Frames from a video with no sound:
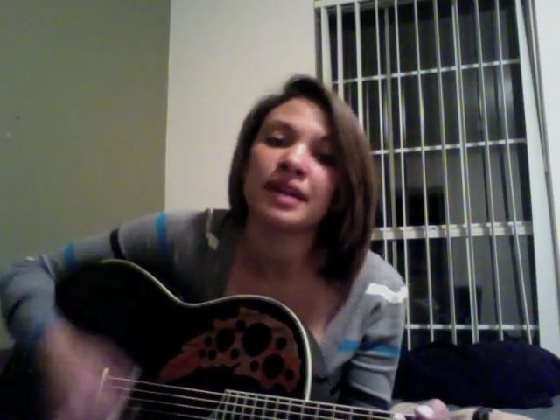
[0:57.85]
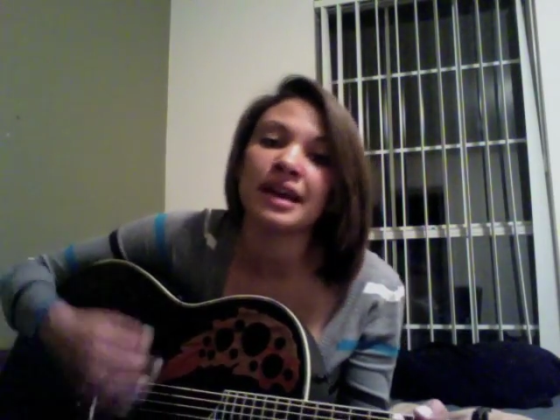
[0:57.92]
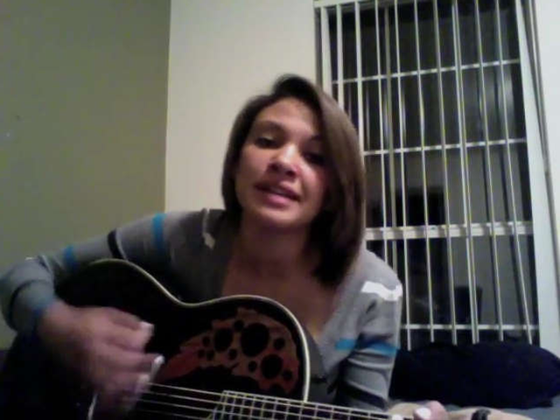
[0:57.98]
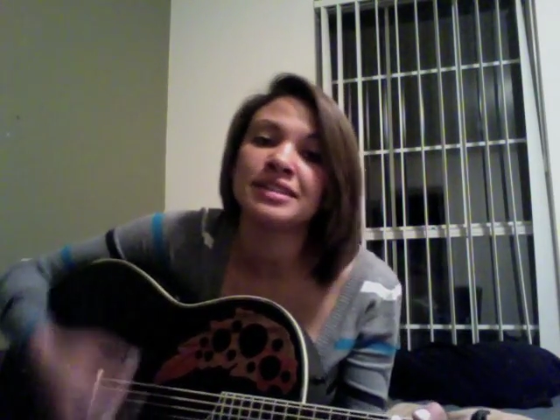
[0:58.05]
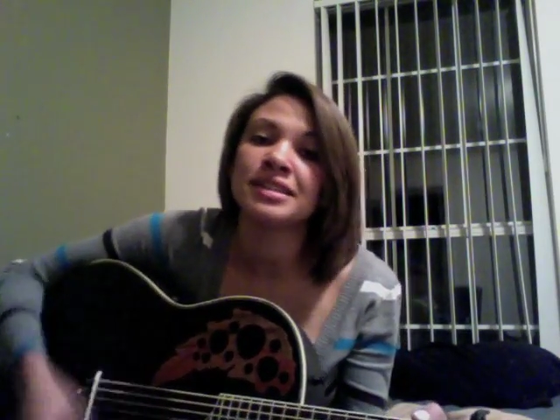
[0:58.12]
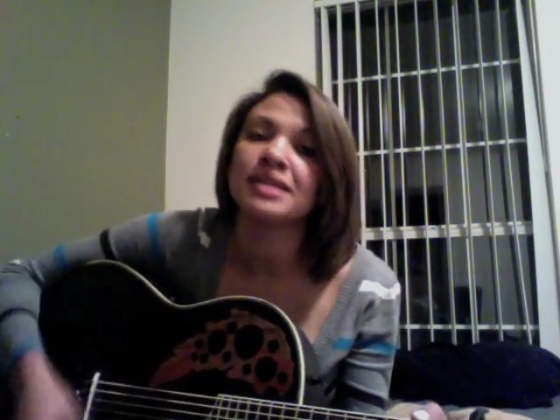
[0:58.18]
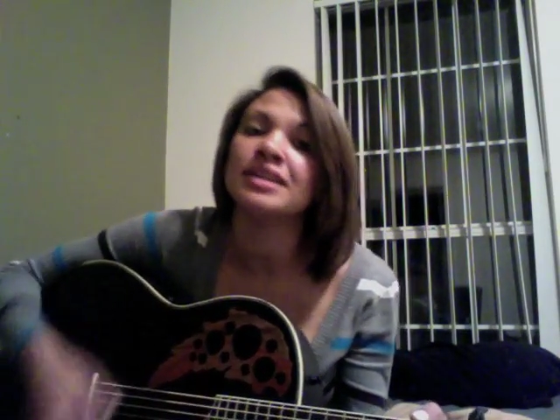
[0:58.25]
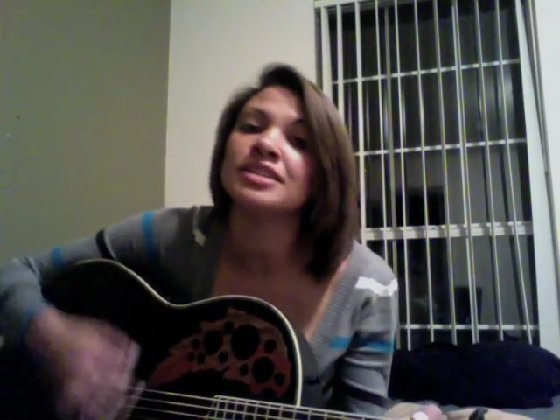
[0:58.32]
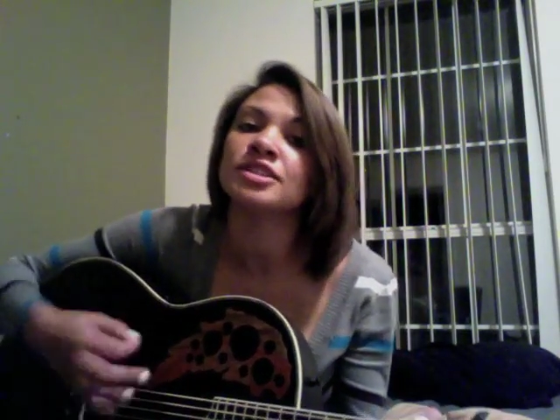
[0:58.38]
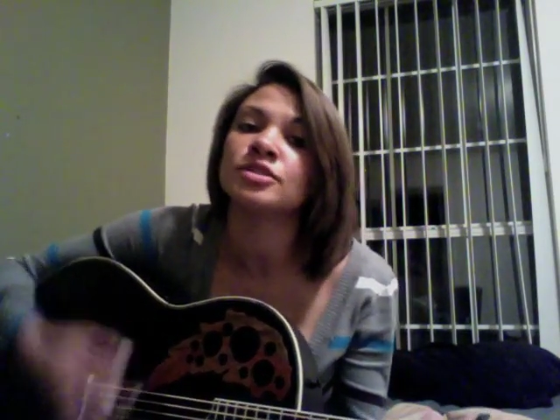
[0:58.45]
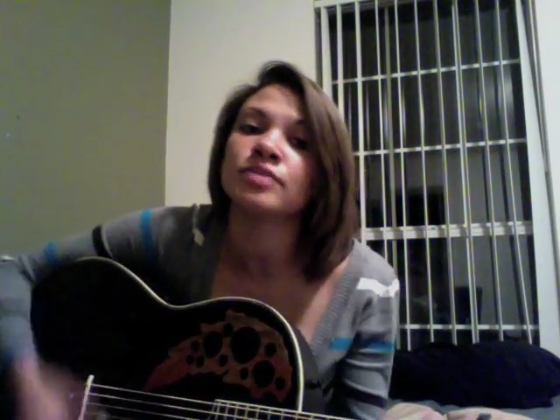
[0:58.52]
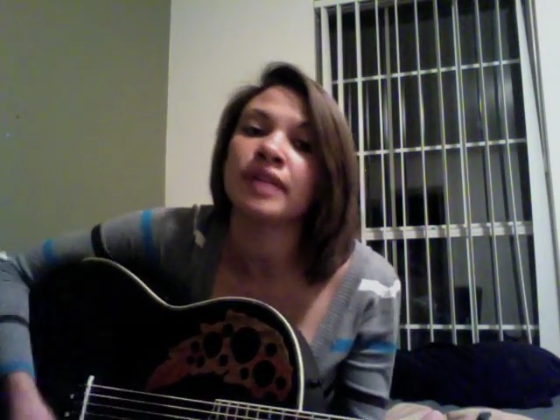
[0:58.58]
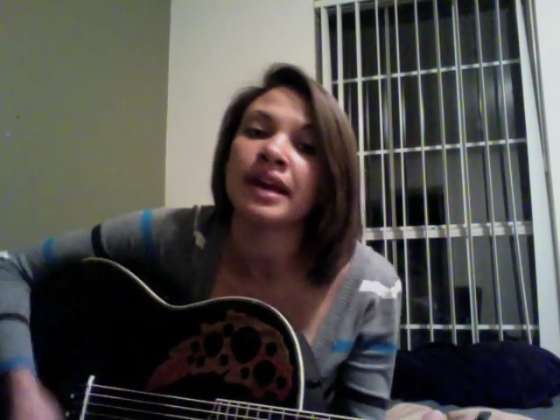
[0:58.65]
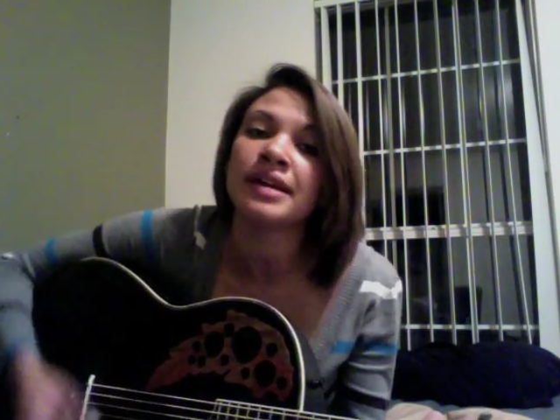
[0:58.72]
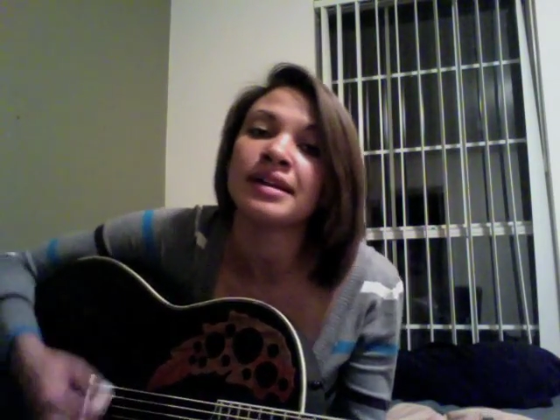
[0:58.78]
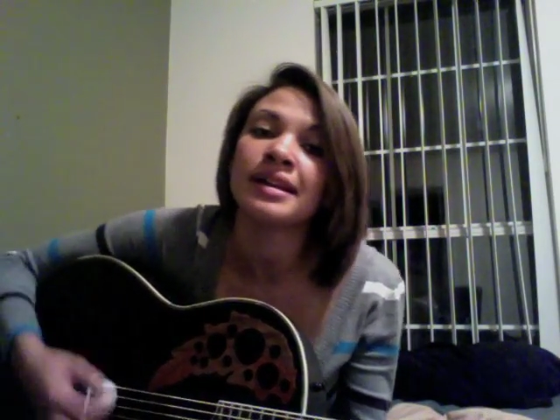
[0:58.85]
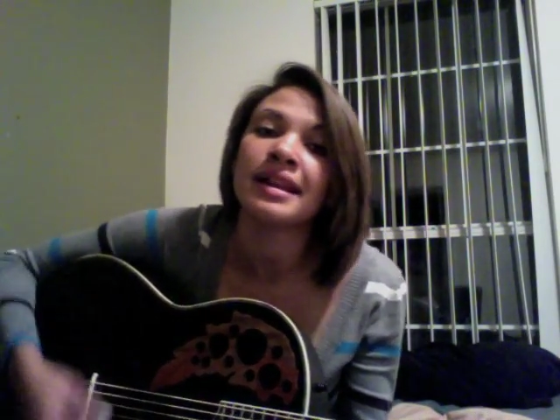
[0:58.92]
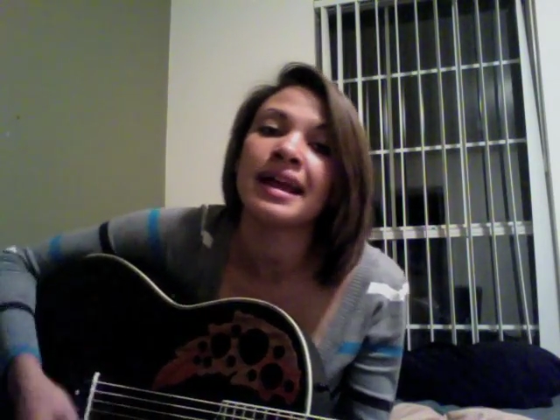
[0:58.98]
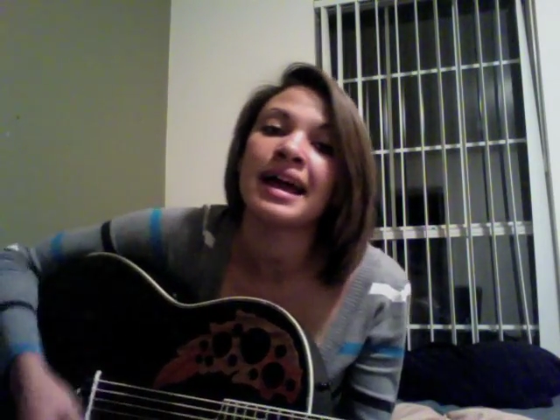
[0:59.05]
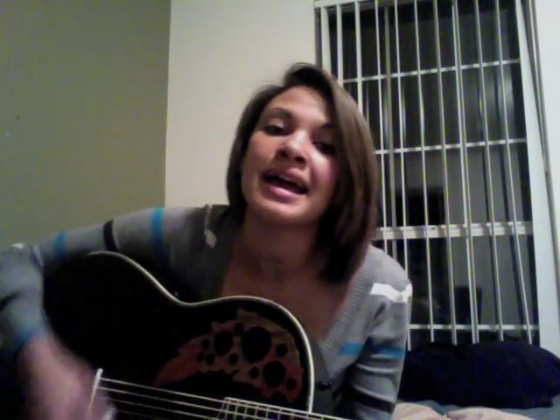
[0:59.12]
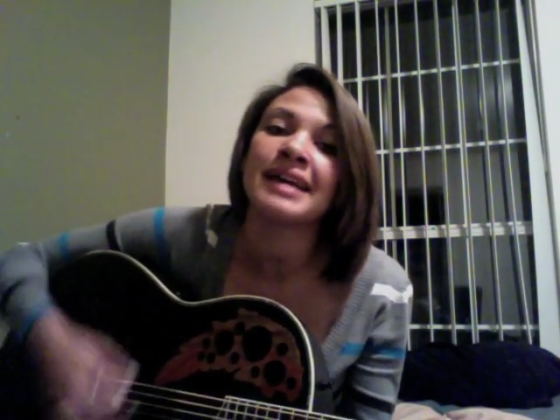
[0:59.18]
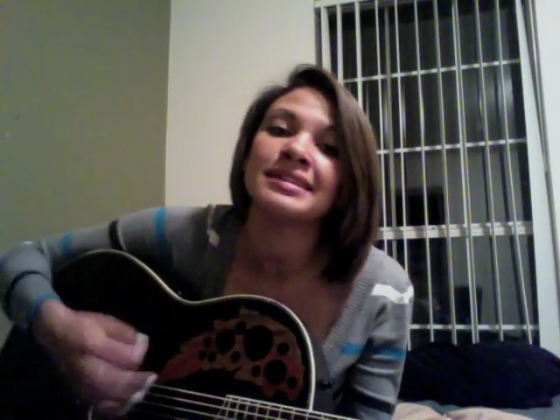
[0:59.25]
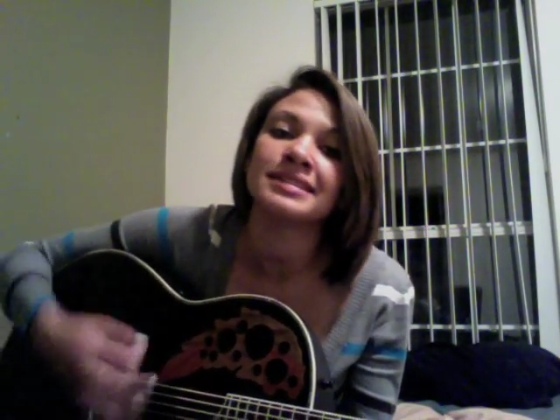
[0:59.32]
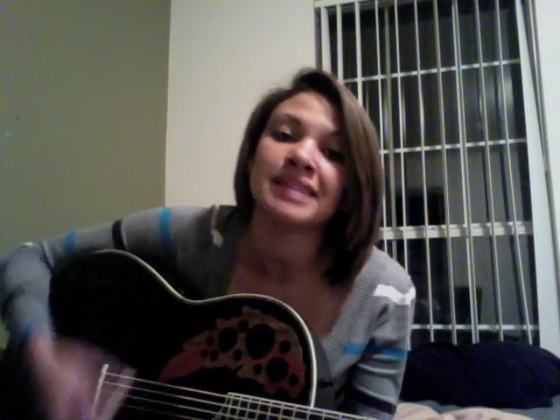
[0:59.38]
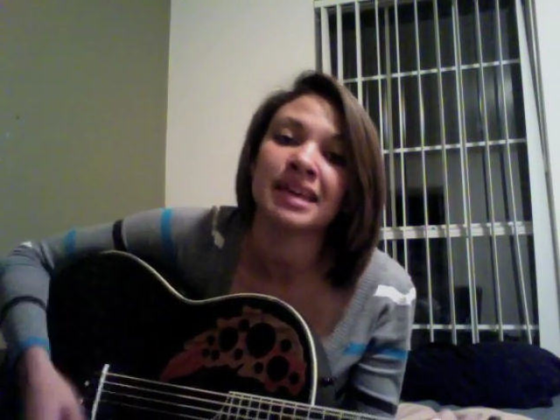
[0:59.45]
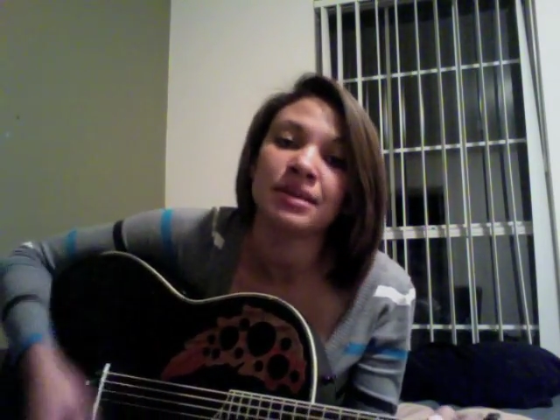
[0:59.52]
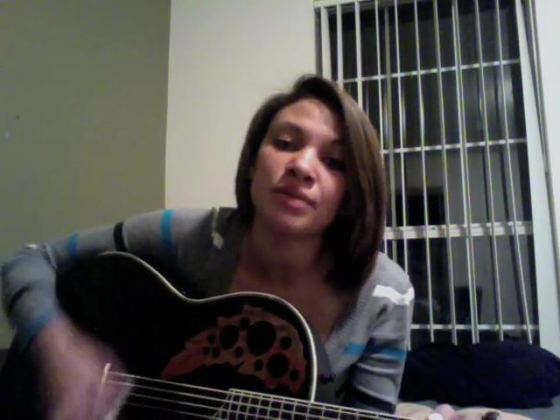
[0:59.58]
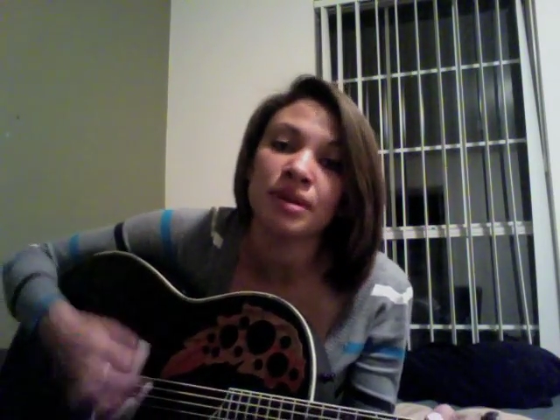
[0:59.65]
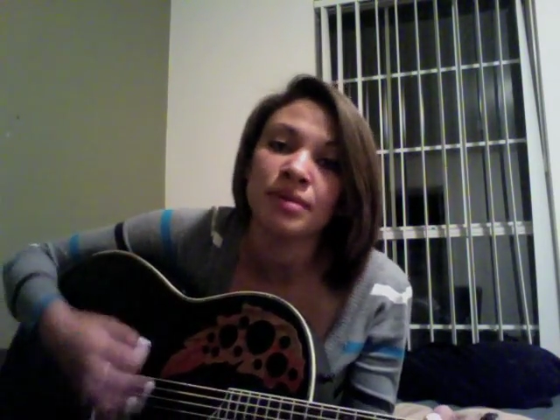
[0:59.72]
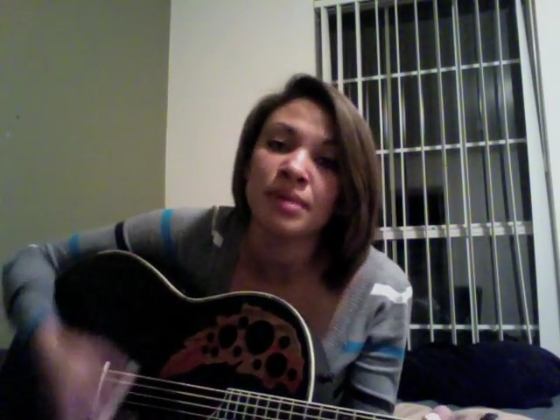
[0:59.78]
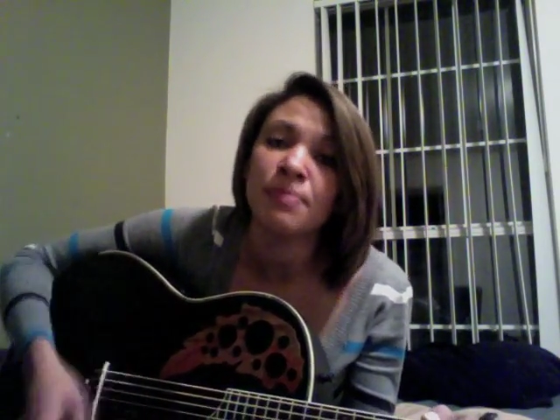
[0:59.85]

I just realized, then we'd be